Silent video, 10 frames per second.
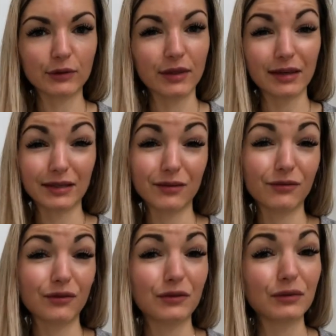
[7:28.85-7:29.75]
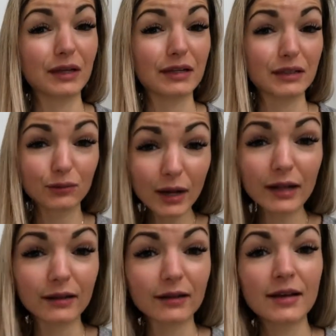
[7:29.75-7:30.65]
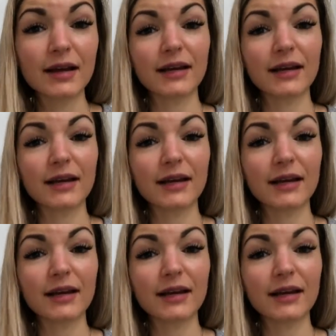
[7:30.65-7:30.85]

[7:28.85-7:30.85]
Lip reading: to think differently as well.